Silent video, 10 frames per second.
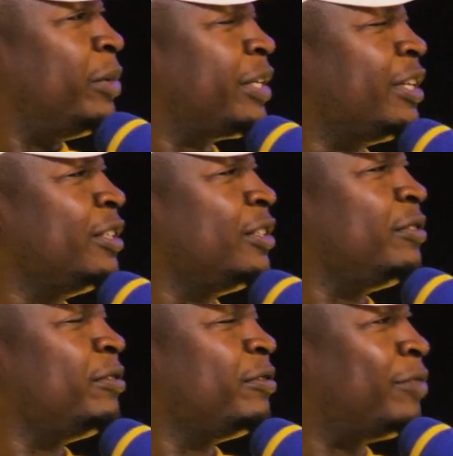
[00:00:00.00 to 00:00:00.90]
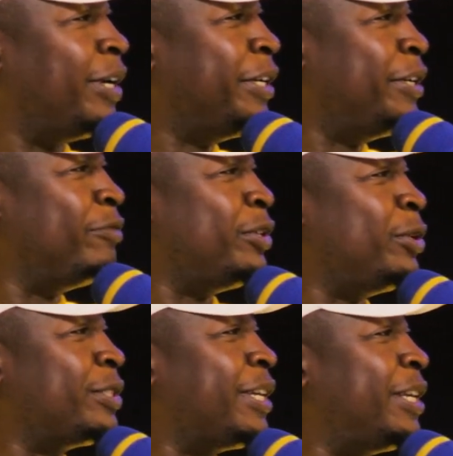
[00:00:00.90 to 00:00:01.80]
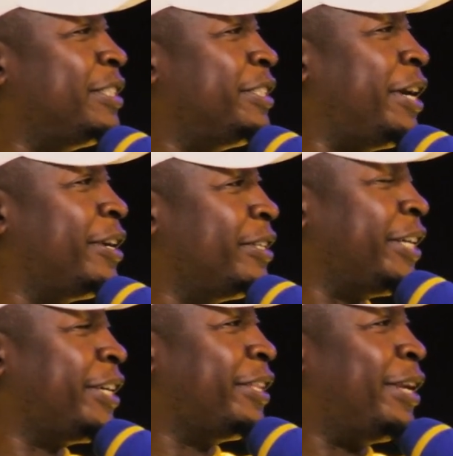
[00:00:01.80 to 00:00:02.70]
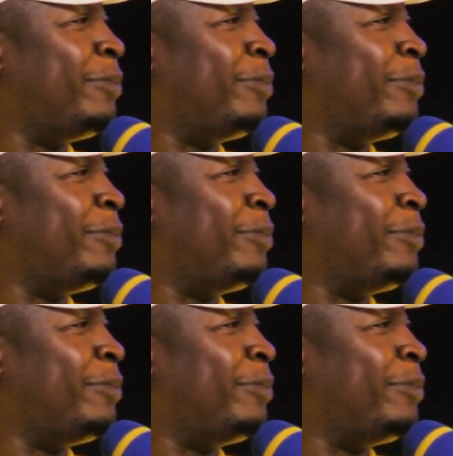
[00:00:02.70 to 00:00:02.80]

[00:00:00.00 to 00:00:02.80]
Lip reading: making funny videos and sharing, checking the